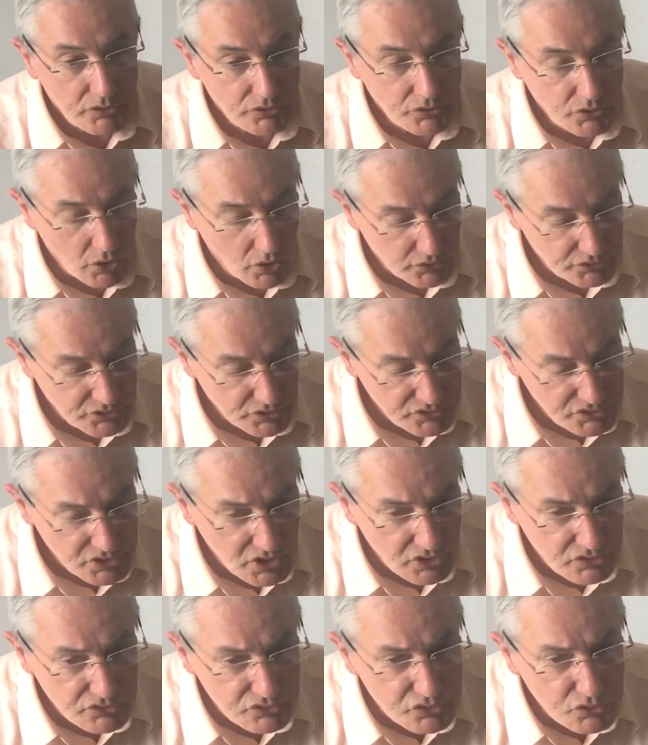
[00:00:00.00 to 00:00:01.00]
Not
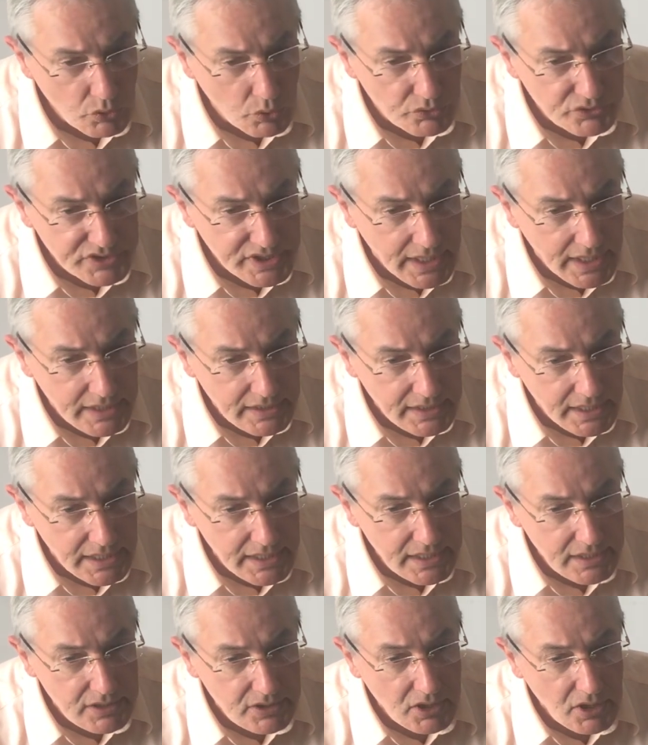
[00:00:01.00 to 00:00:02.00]
just your
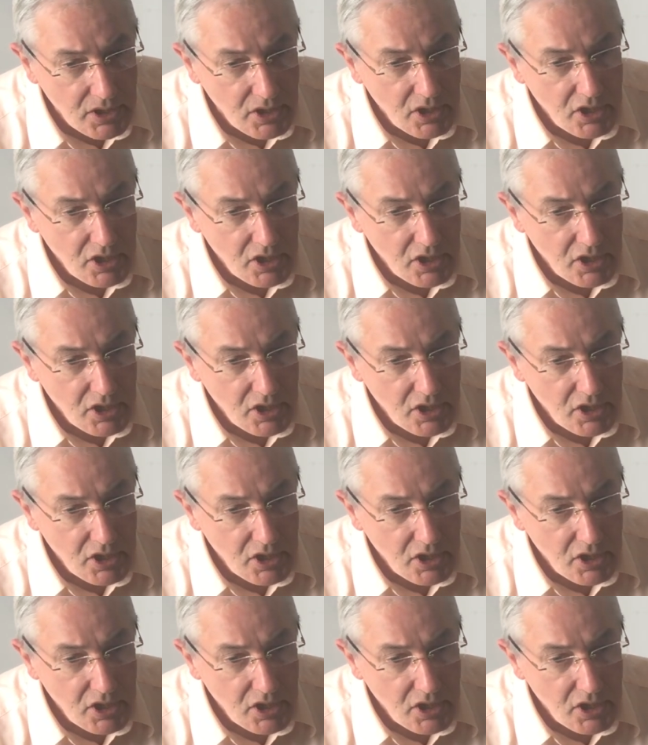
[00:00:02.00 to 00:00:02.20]
technique,